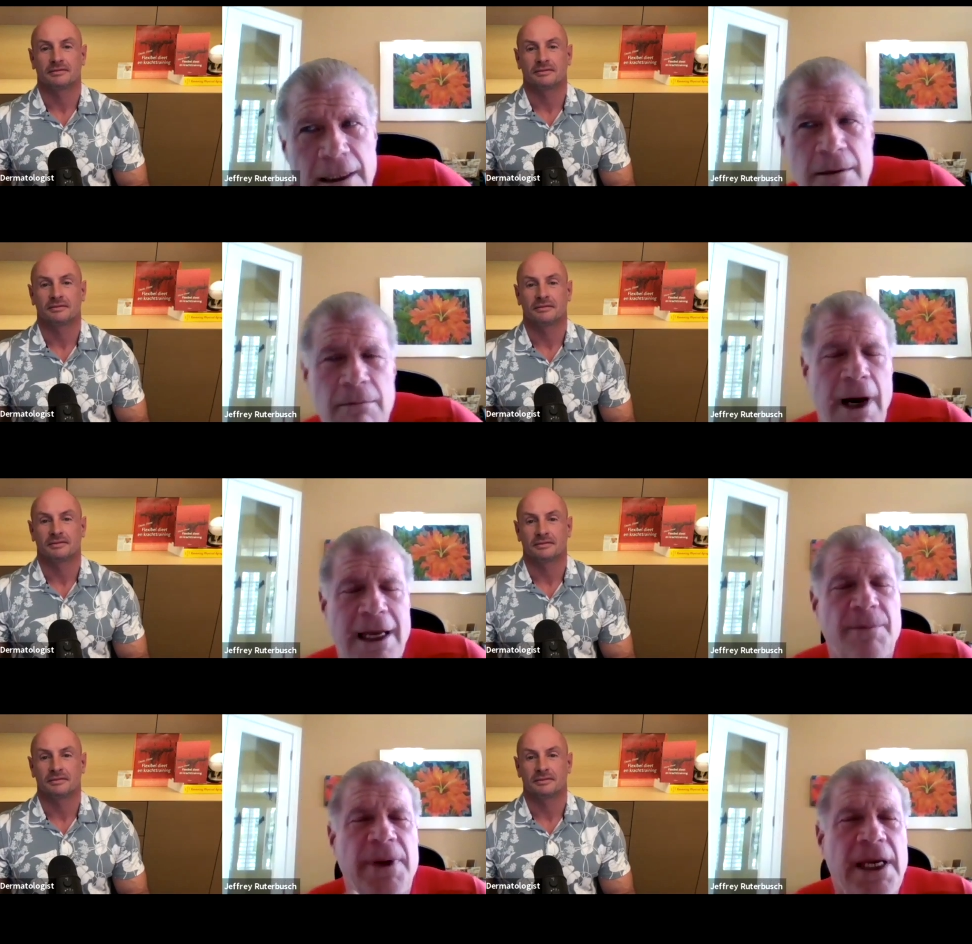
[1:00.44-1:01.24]
Speaker 1: my
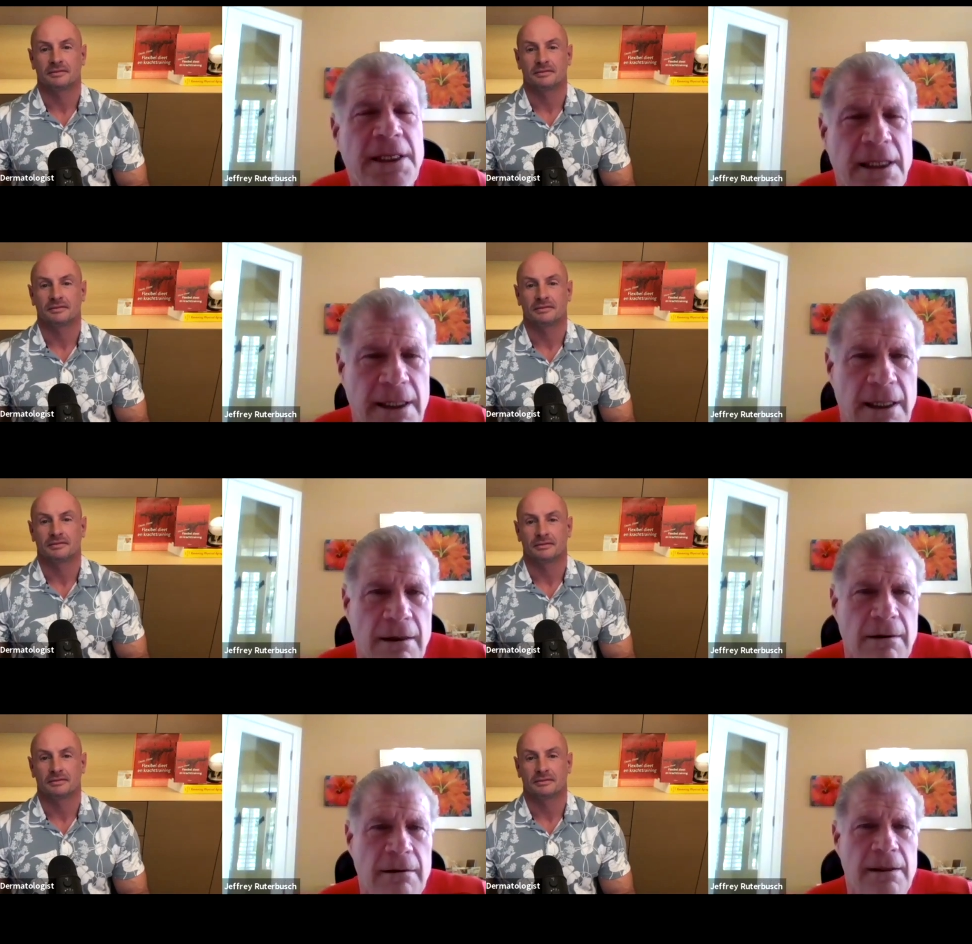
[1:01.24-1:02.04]
opinion
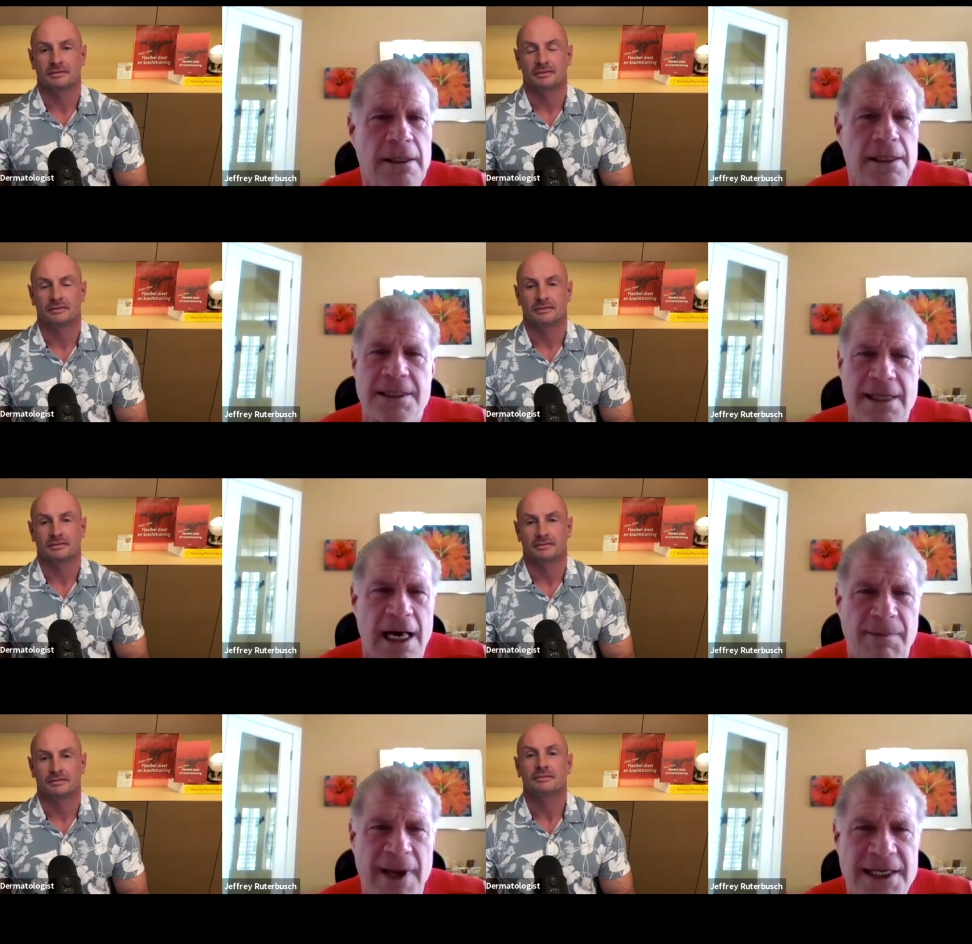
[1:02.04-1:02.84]
here is
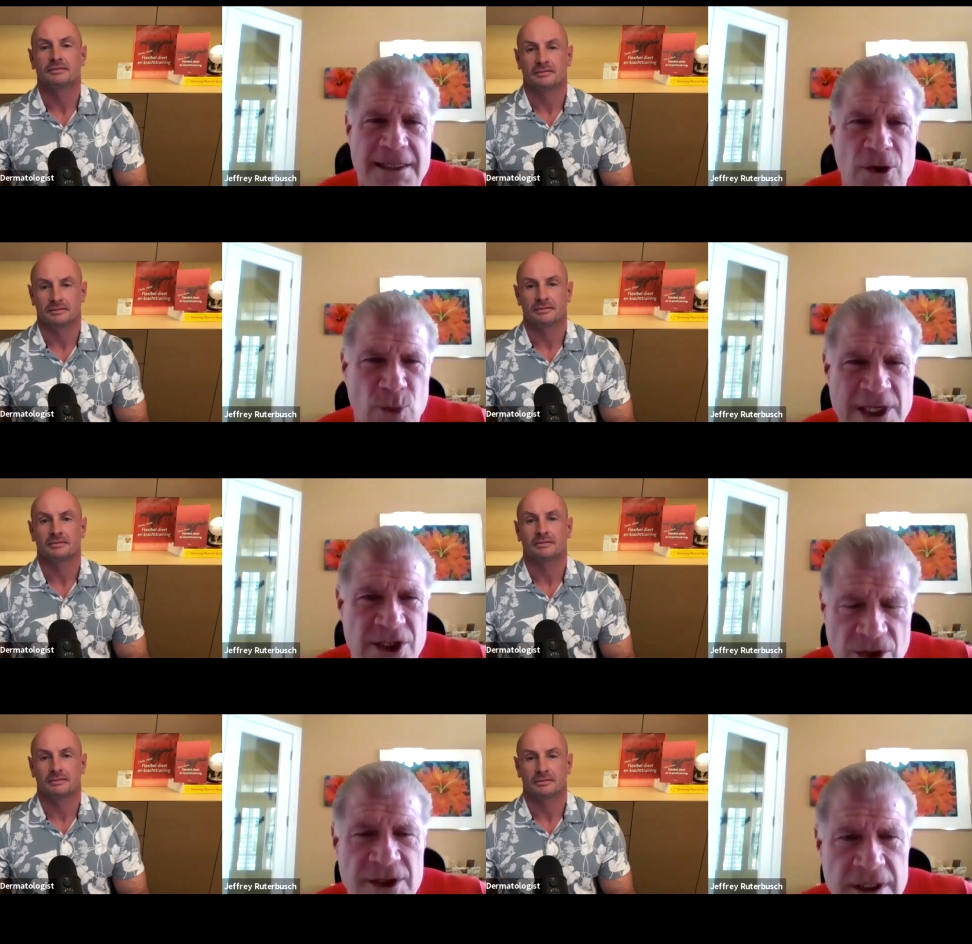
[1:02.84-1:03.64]
not based on
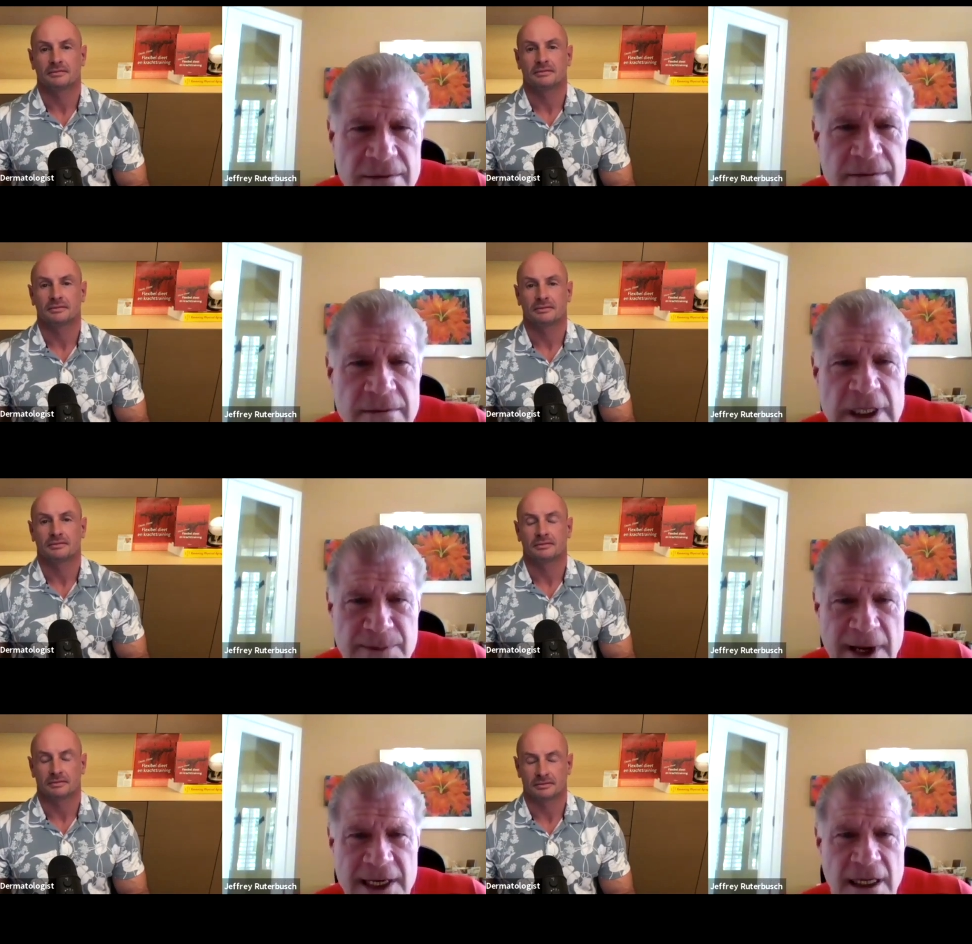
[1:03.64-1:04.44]
research, based